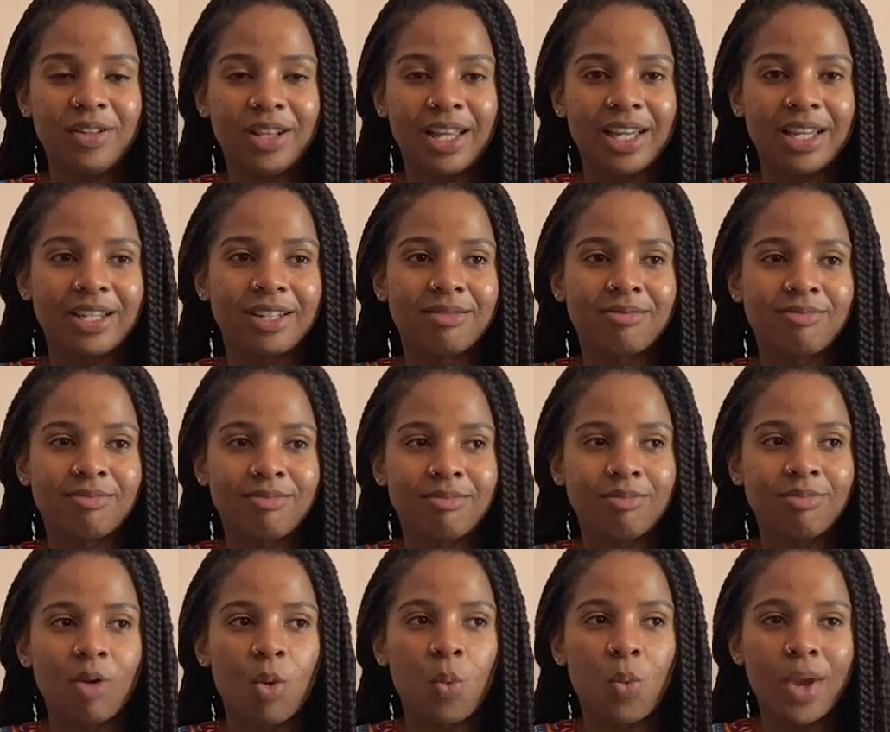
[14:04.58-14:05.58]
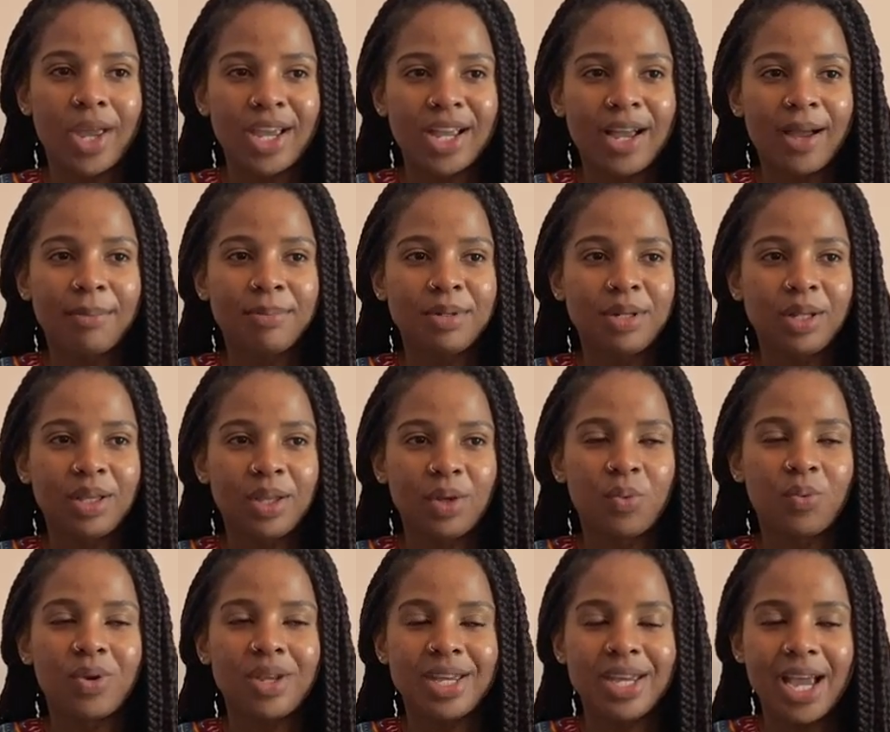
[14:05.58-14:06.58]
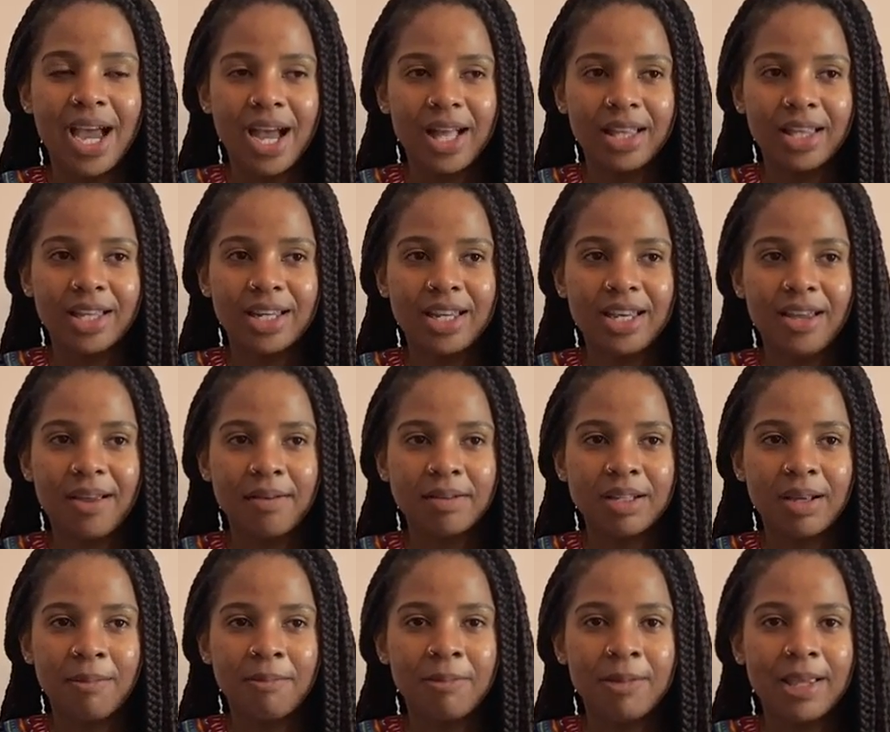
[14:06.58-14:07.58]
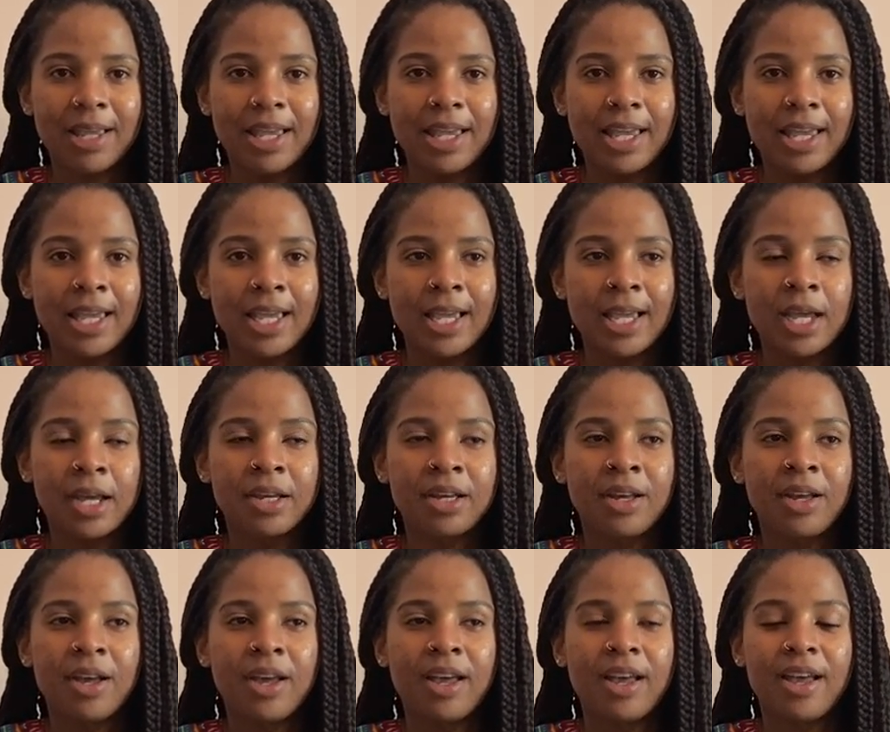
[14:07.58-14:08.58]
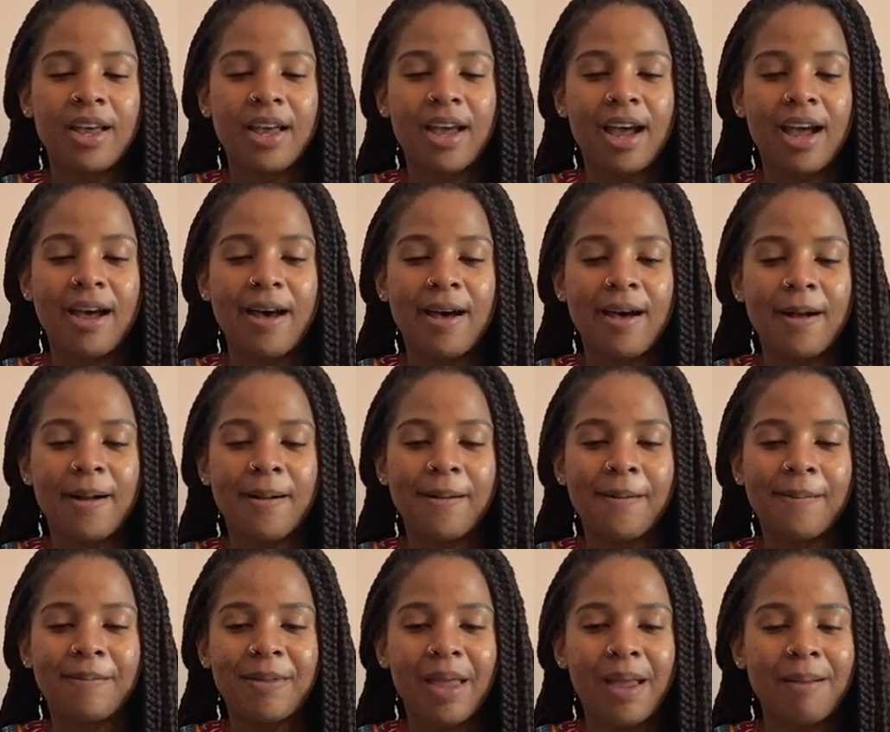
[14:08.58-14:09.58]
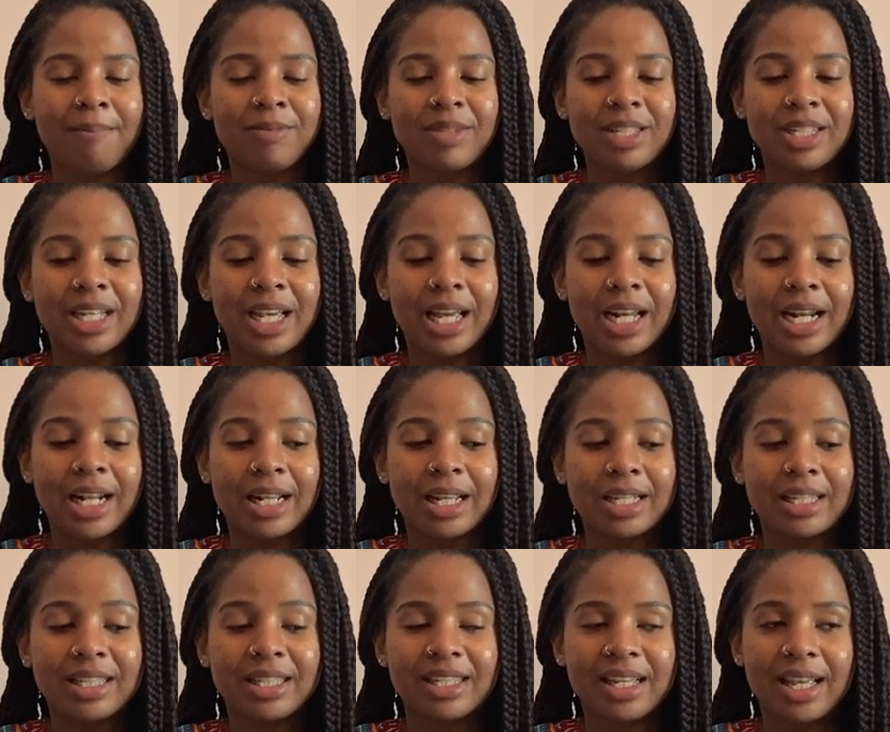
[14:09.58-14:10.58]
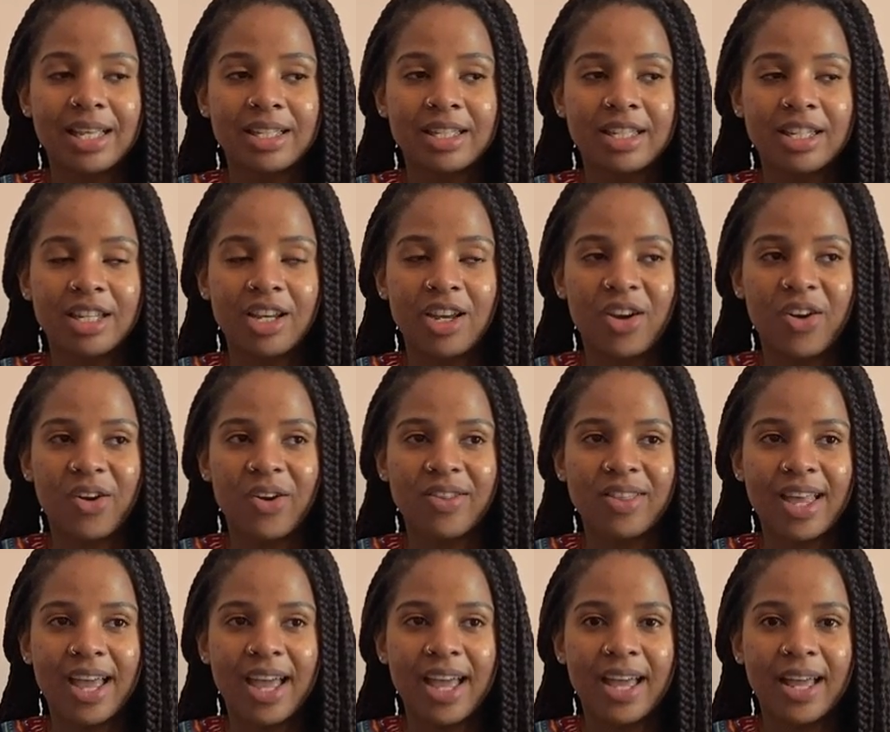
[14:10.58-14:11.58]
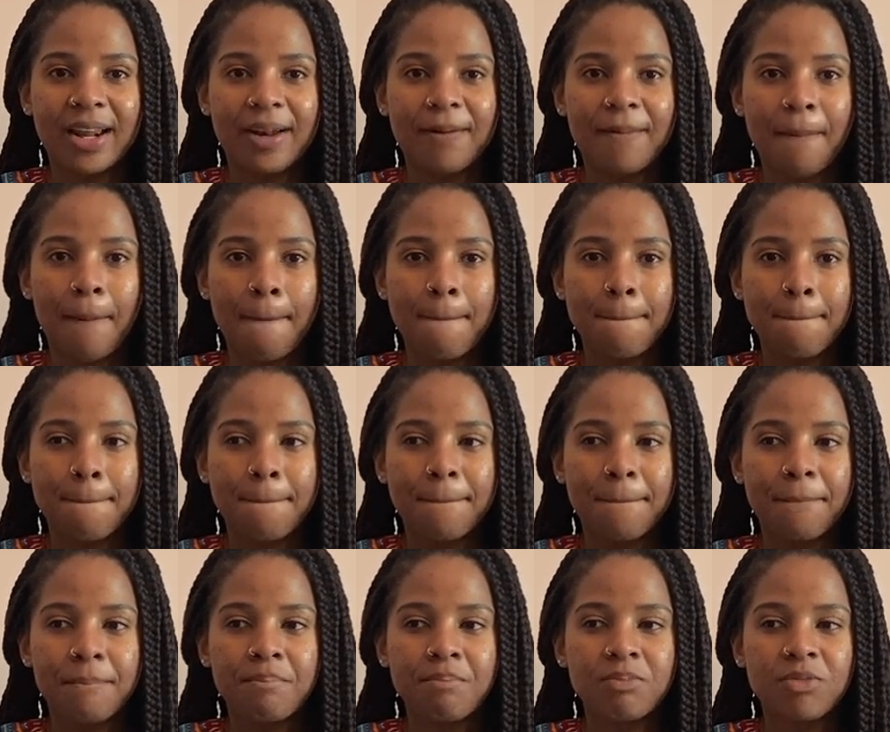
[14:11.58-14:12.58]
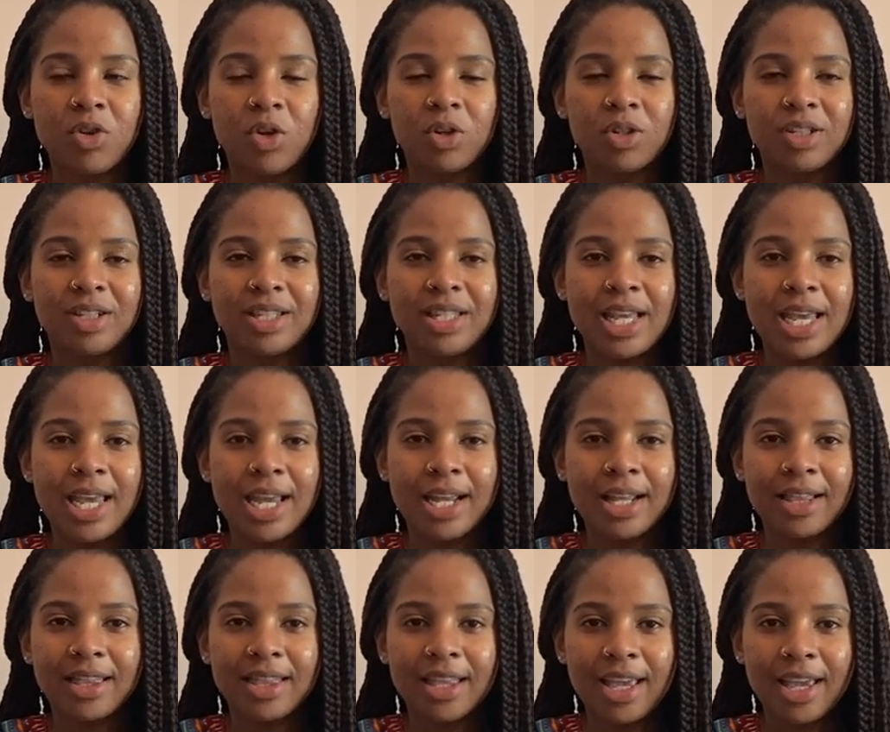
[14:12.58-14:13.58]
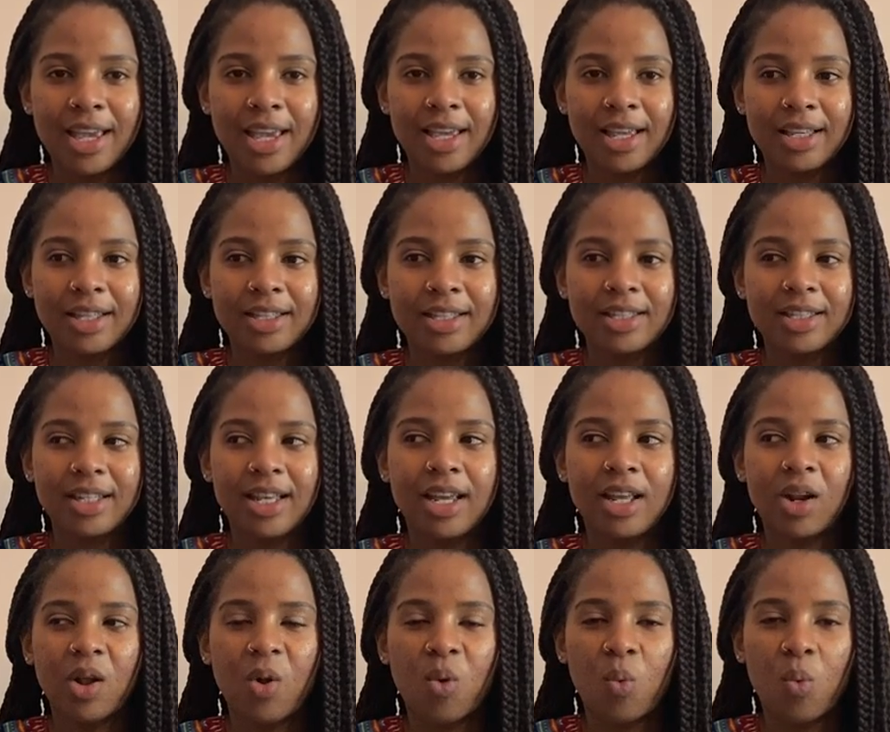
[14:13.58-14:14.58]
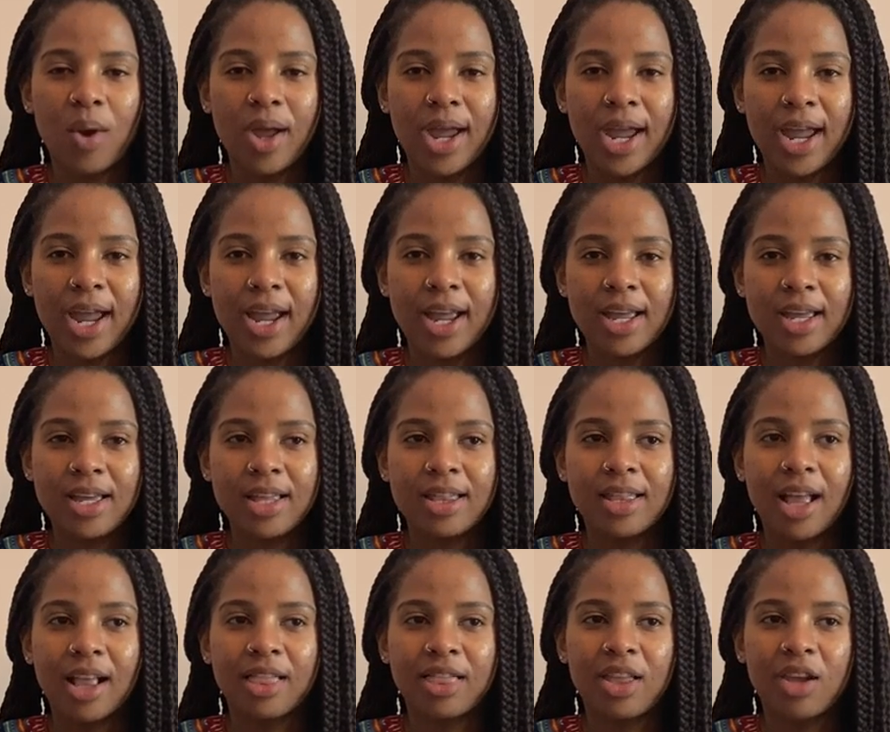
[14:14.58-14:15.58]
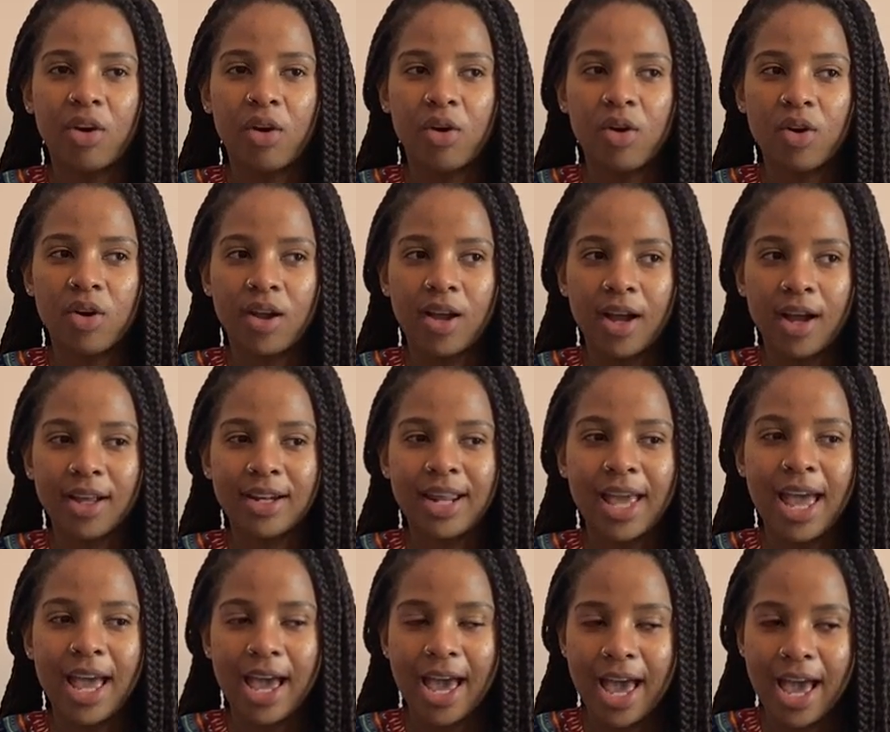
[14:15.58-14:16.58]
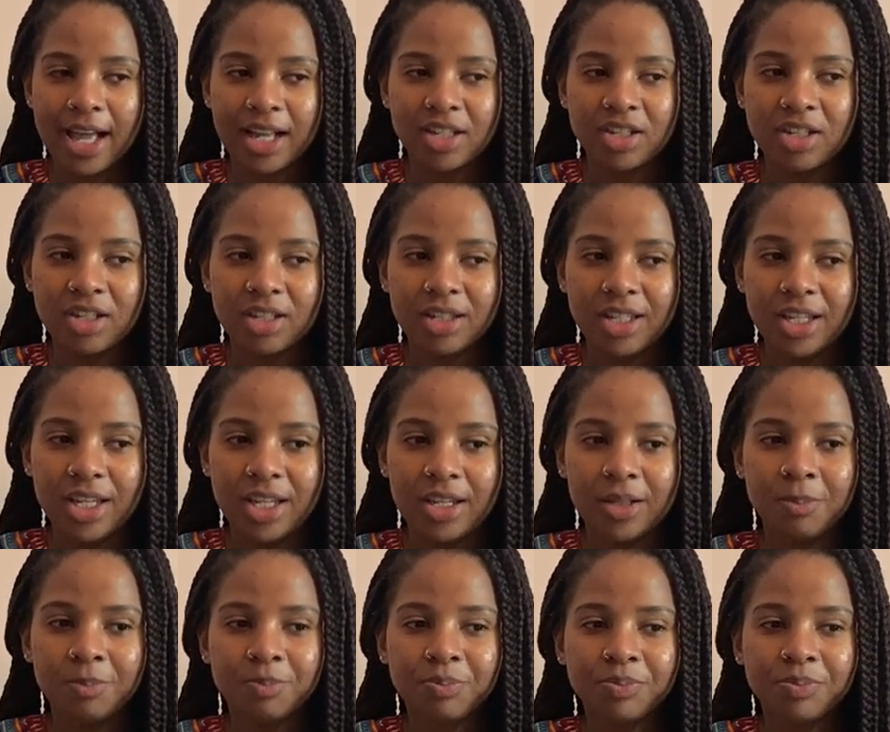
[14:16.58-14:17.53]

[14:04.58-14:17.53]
like wake up to the reality of something. I'm just getting the sense here that you're seeing things in a way that they're not actually.